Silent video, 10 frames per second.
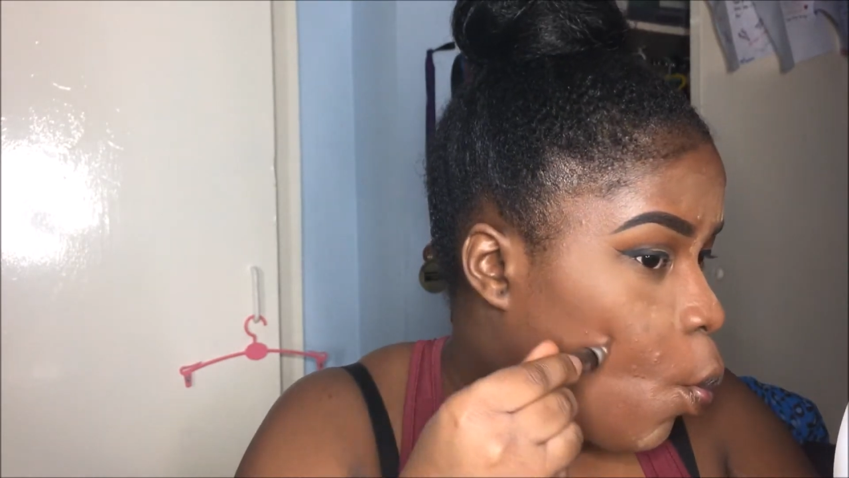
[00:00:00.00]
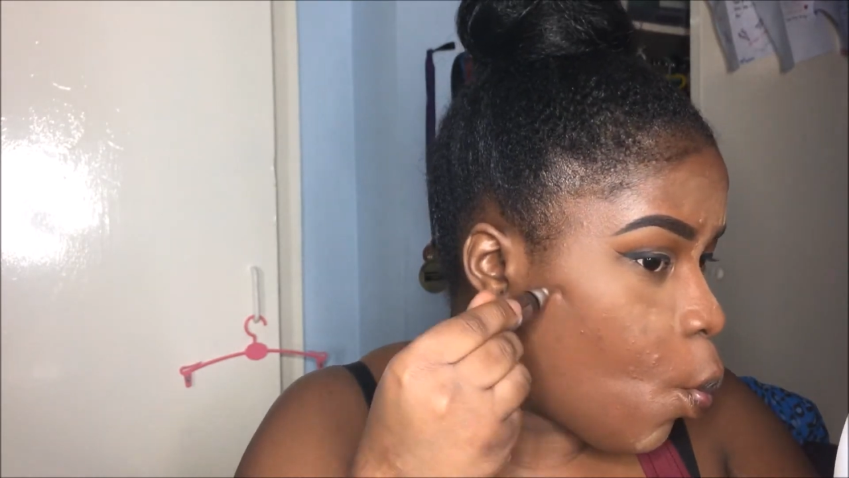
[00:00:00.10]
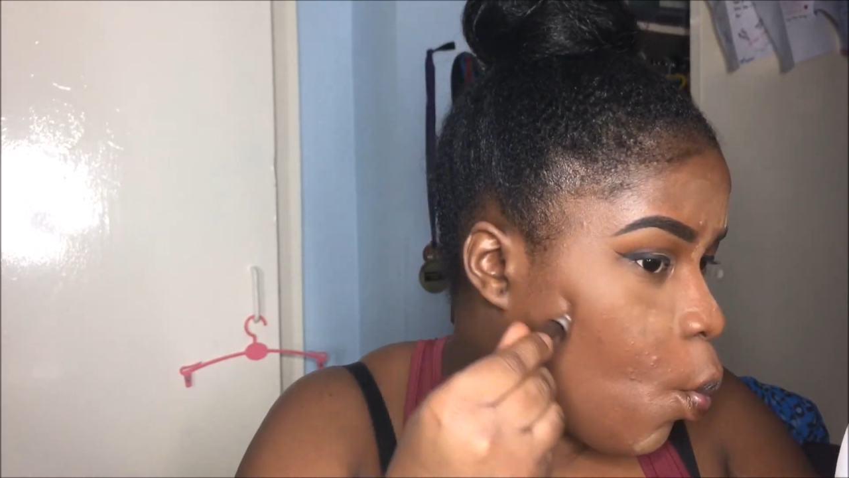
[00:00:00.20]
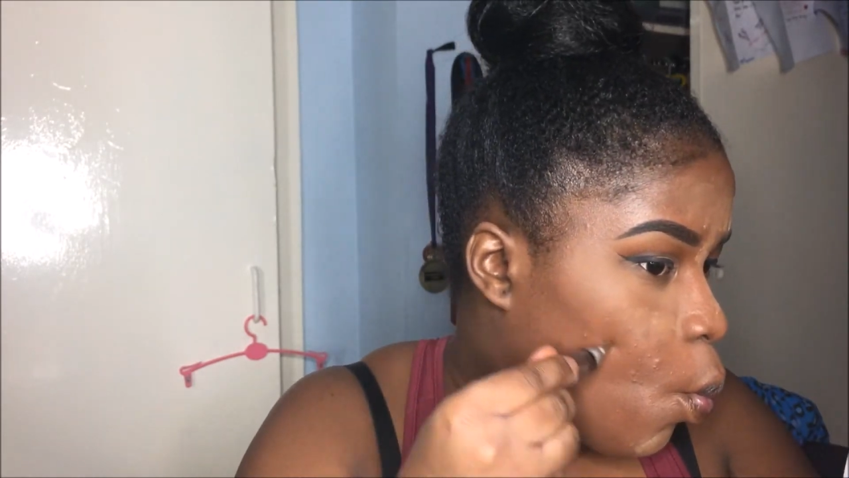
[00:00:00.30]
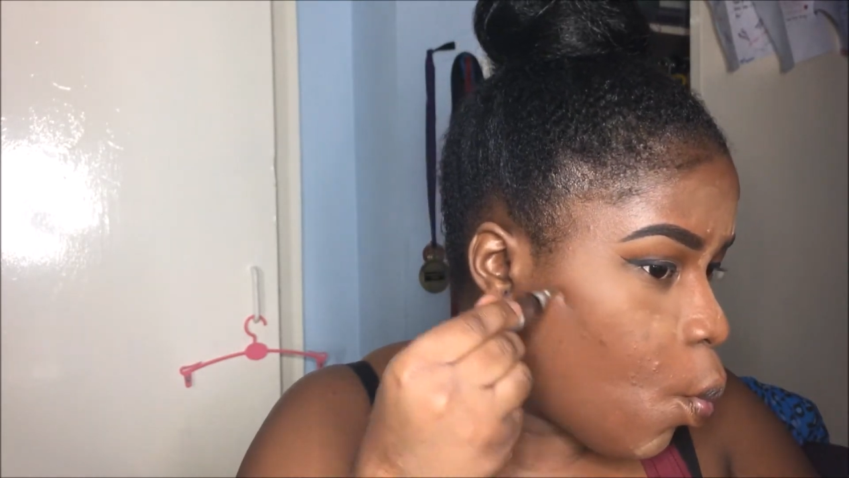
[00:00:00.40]

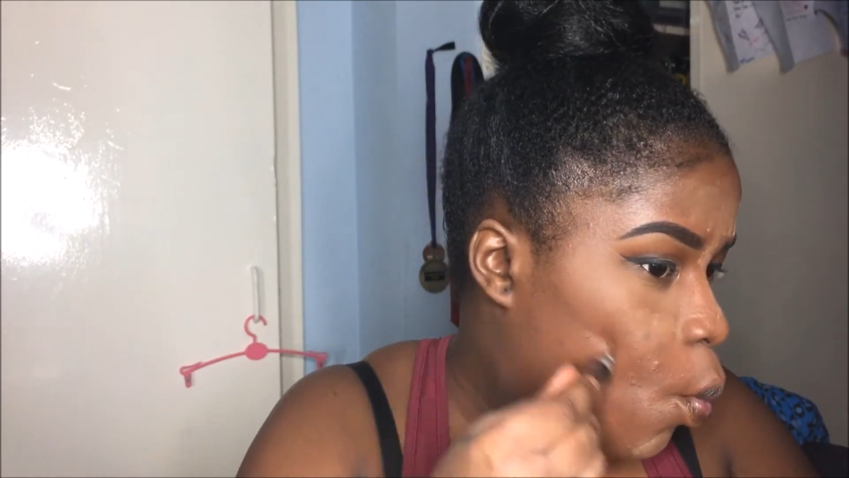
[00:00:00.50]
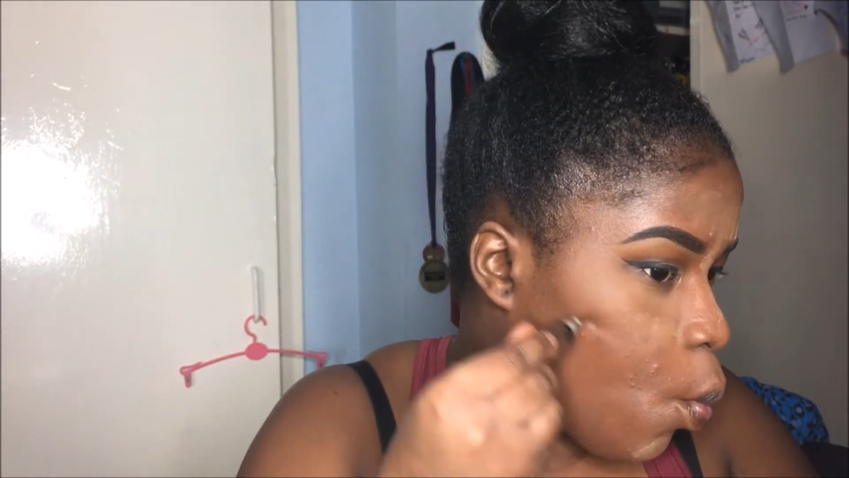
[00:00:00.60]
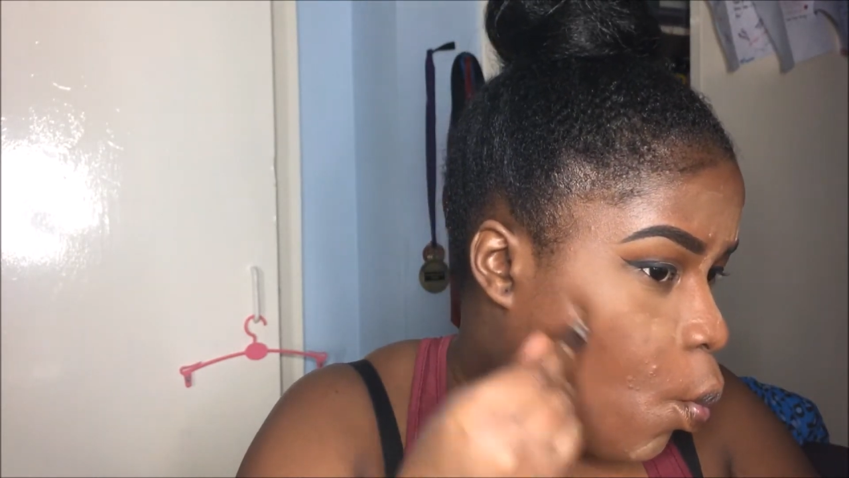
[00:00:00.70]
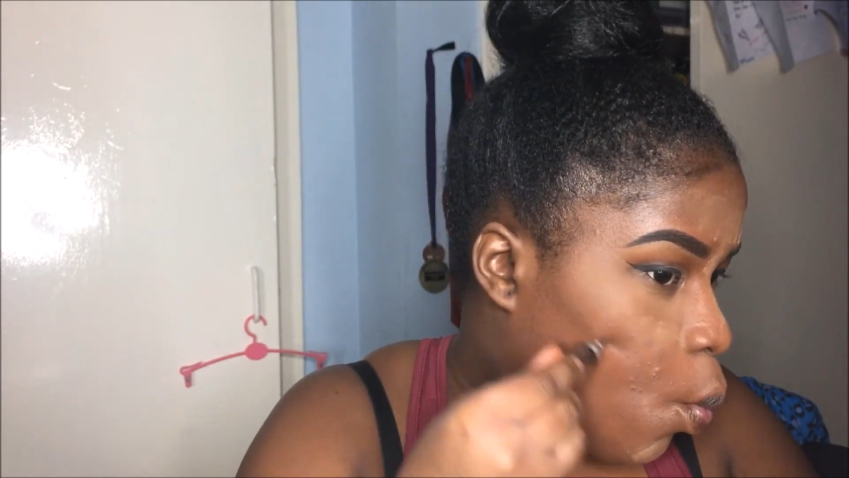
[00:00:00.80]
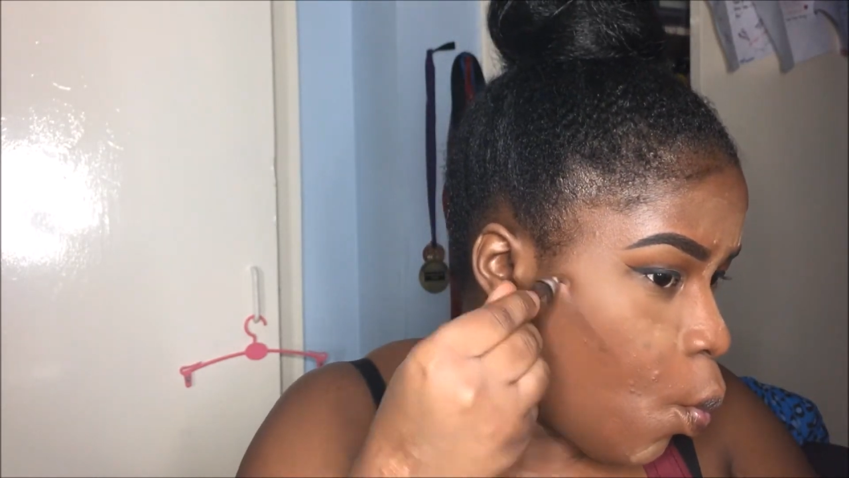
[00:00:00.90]
After that,
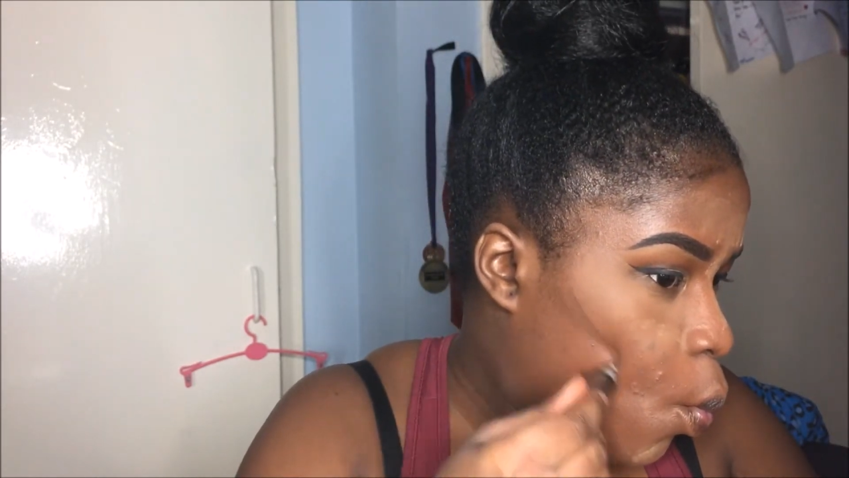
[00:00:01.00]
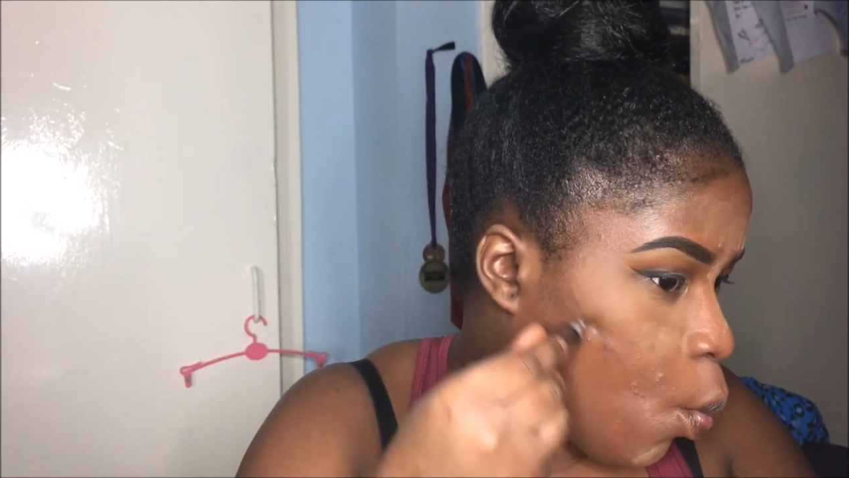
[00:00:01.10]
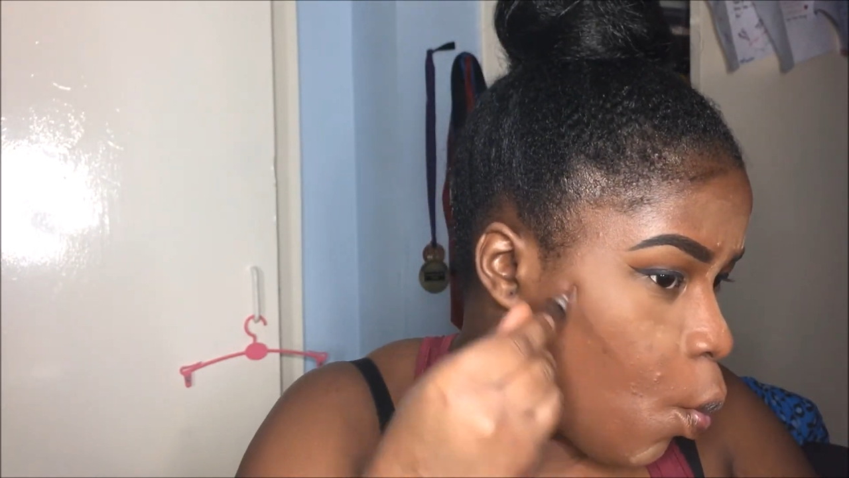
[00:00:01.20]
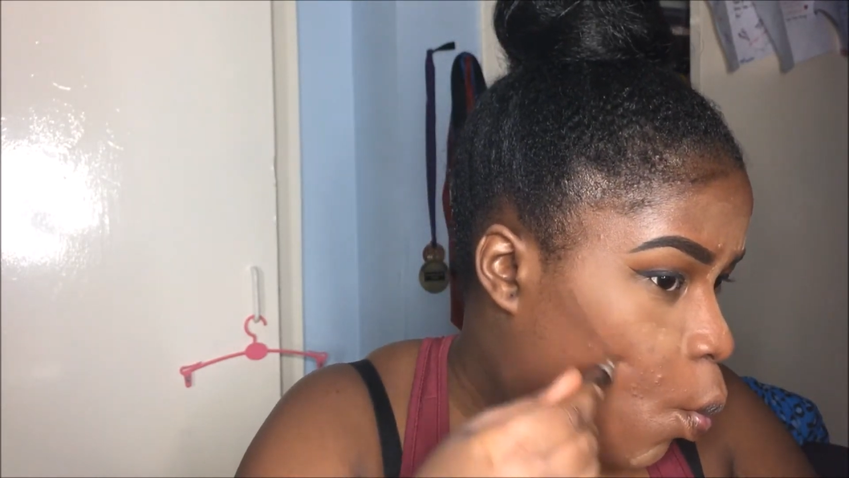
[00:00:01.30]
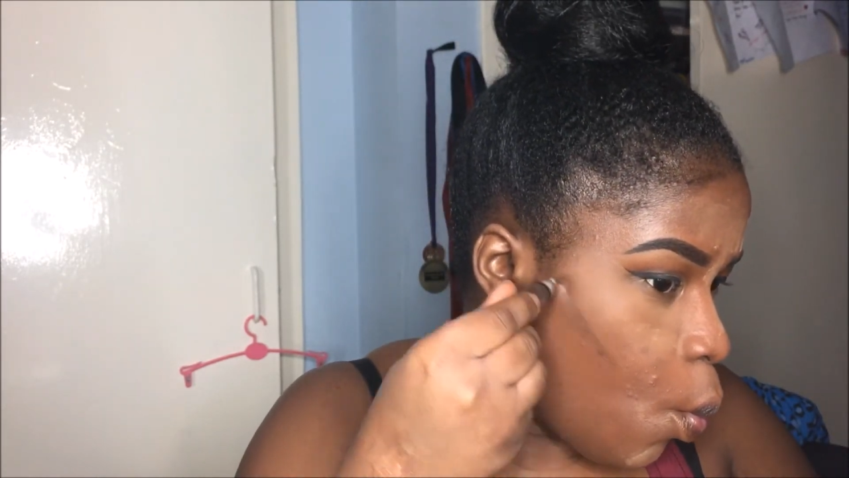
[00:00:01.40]
I'm using the
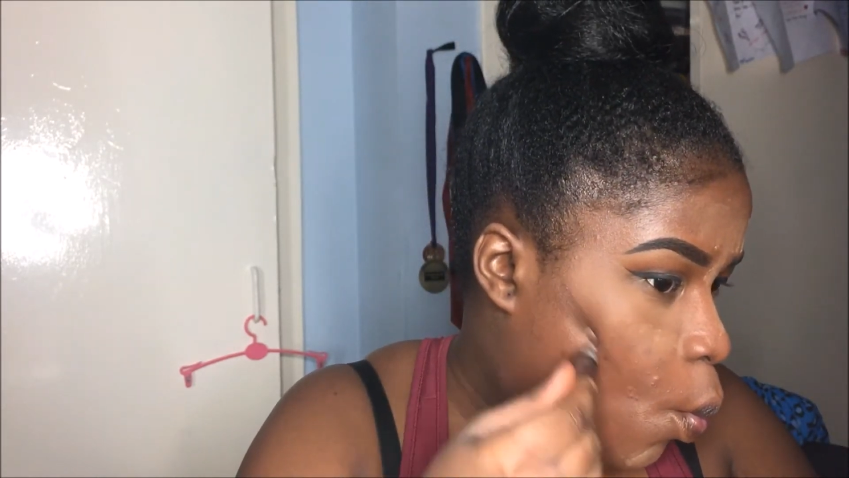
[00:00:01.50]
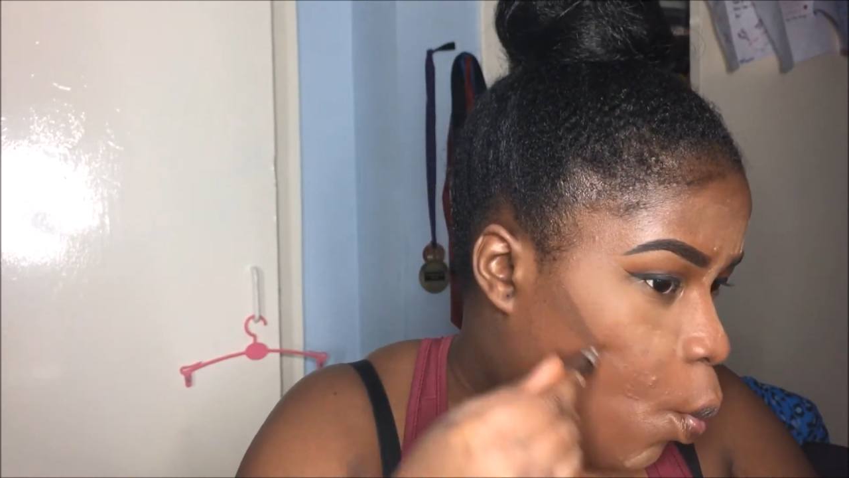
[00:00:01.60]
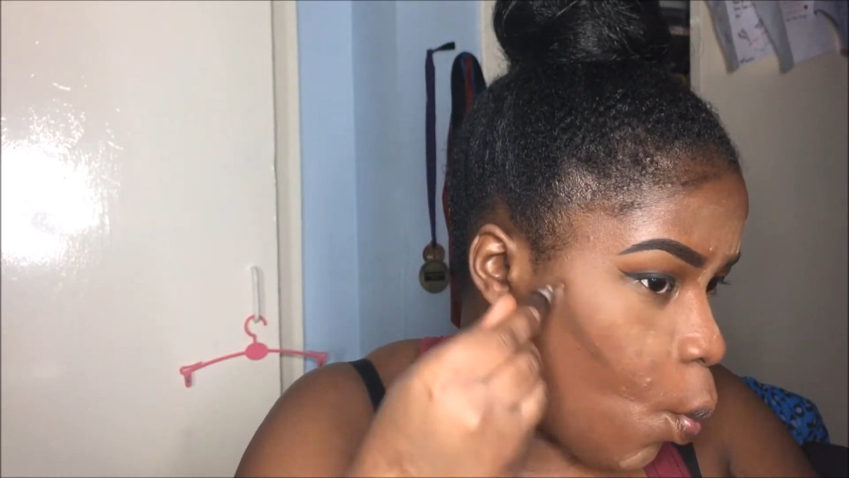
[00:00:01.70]
LA Girl